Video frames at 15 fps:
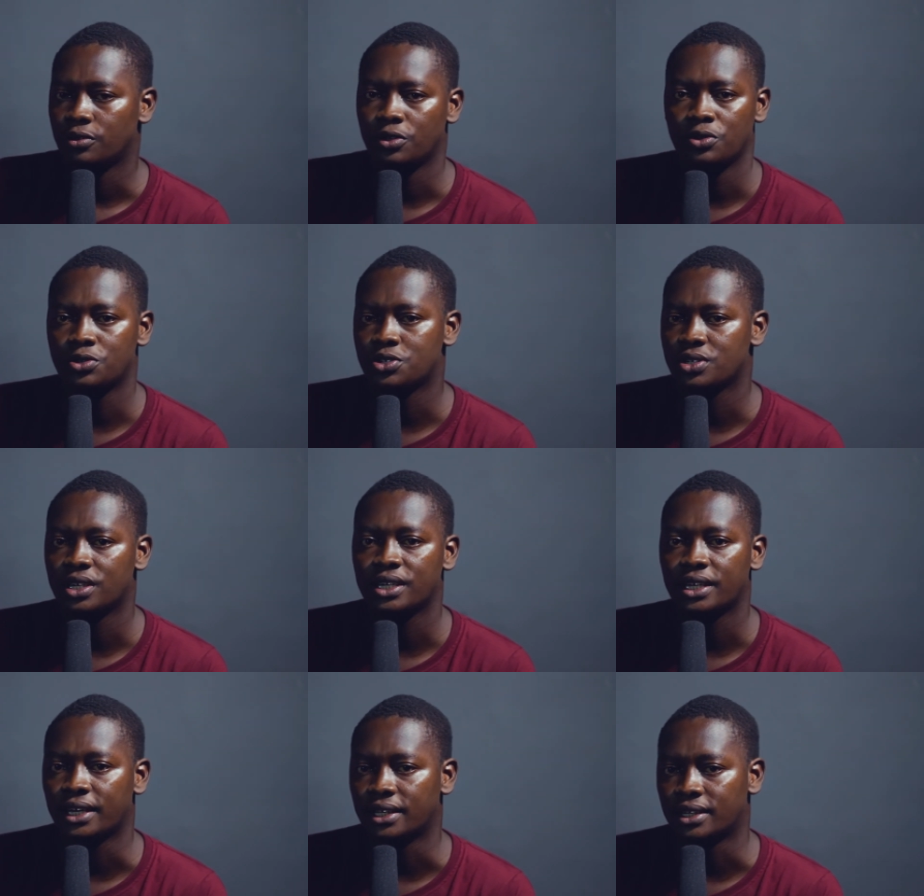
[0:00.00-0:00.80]
you
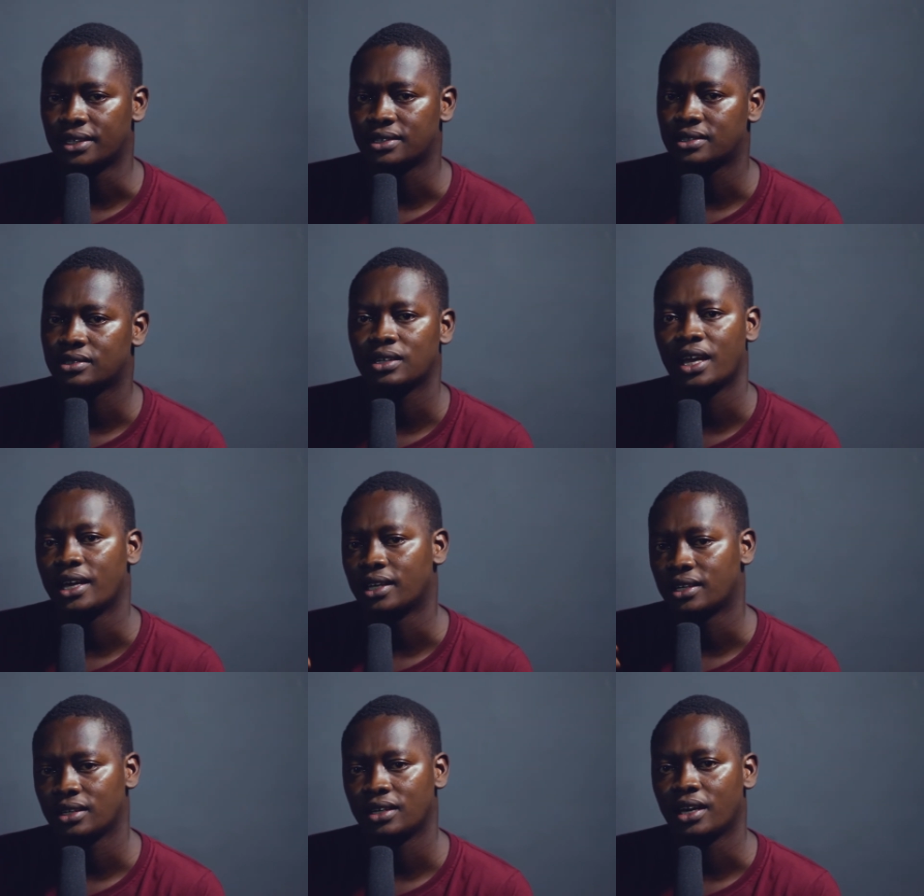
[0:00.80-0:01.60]
shouldn't get this.
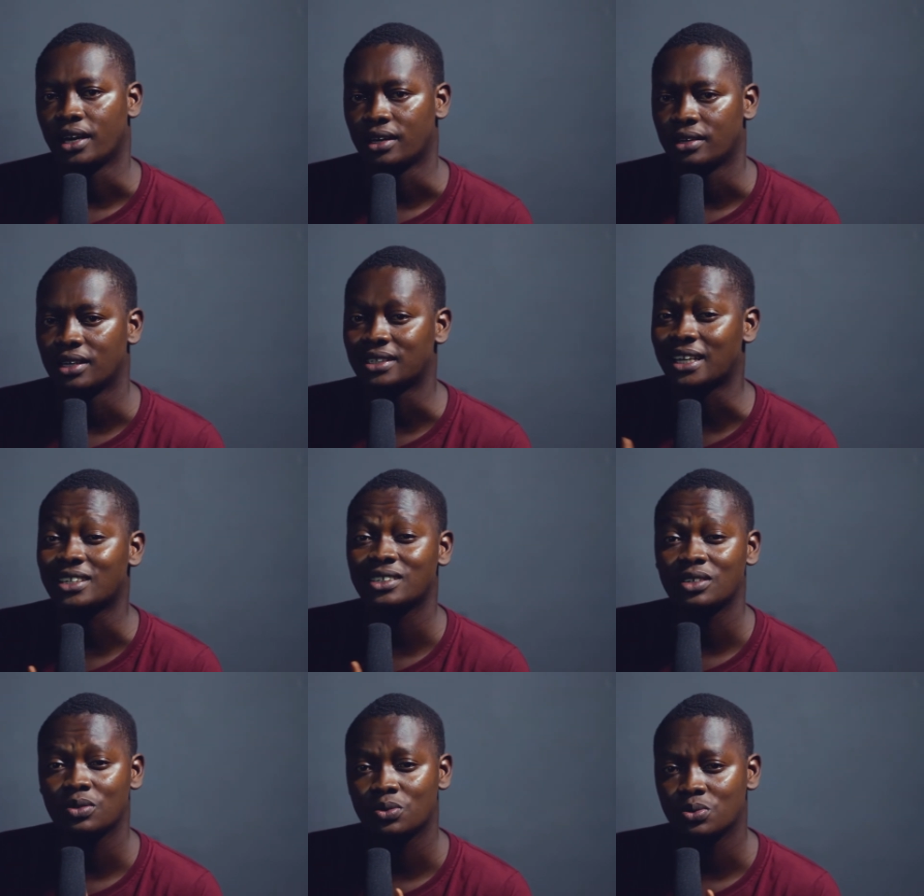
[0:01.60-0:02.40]
Like, yeah, it's
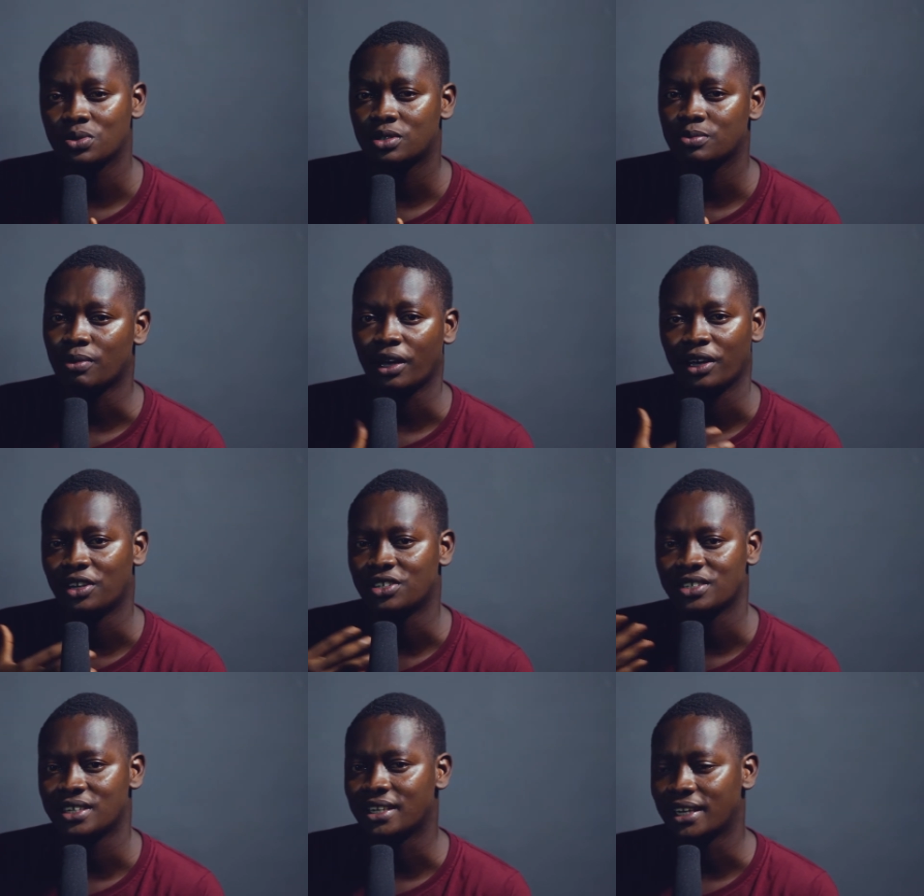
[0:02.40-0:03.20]
actually good, but you
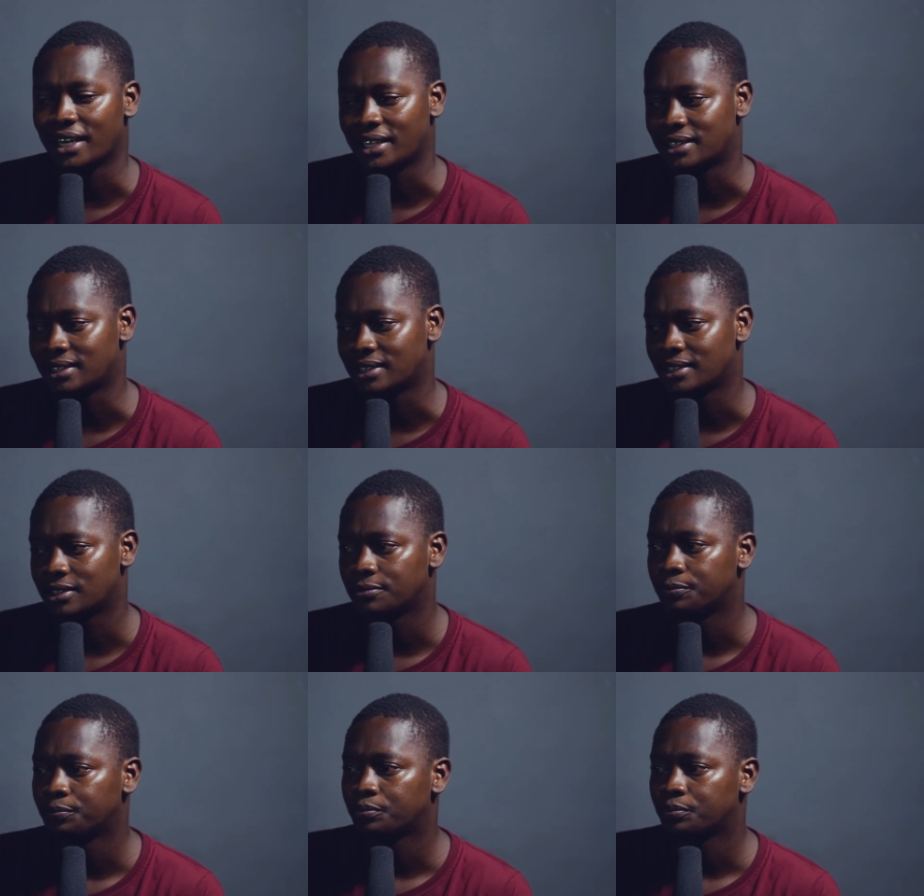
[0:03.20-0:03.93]
shouldn't get it.